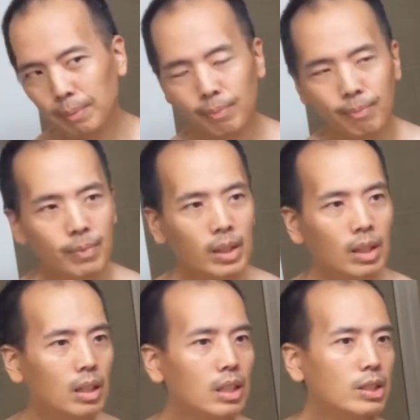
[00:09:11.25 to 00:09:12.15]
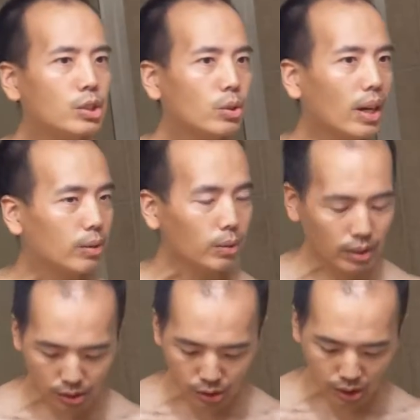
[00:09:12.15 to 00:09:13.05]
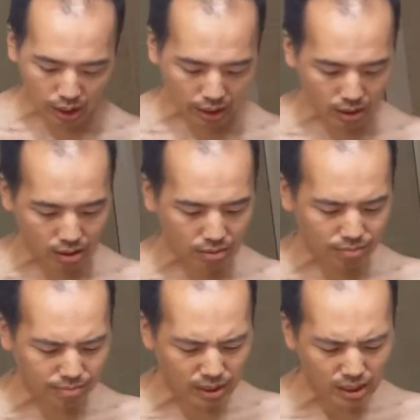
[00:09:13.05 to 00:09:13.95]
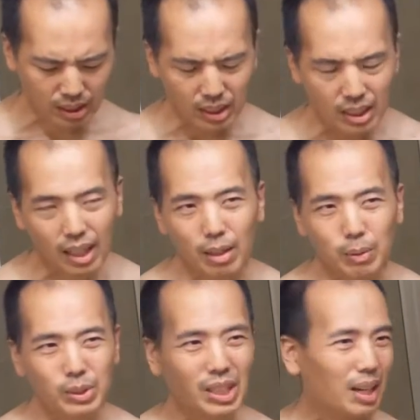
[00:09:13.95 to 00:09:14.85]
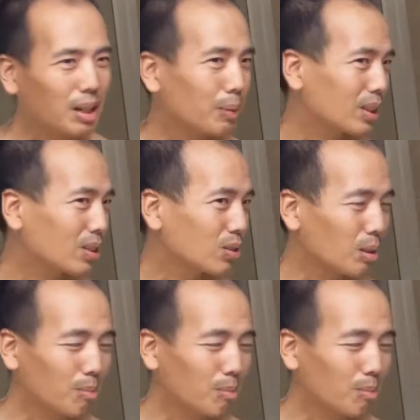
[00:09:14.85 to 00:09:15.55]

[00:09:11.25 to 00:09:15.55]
Let's try doing the other side. I don't know which hand I want to use.